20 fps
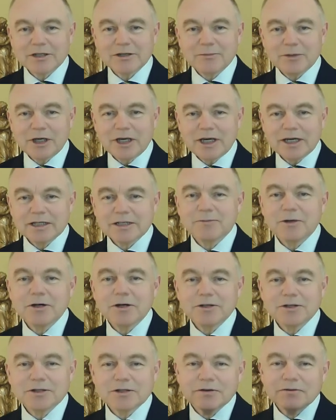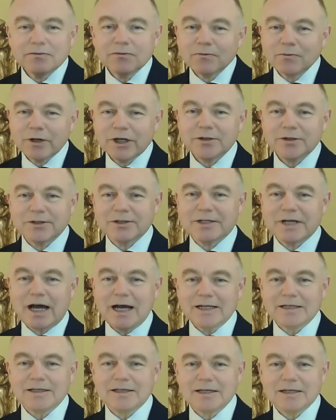be exposed to real
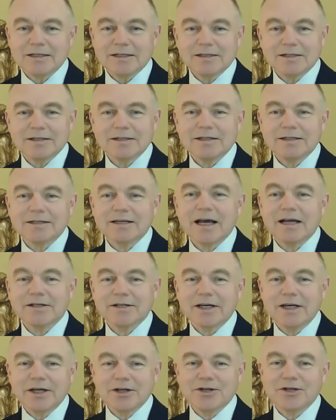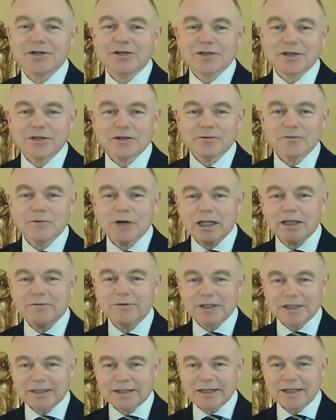scientists discussing issues that are relevant
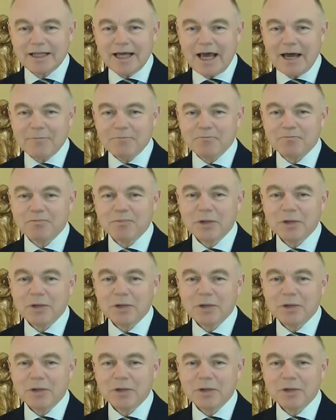to them,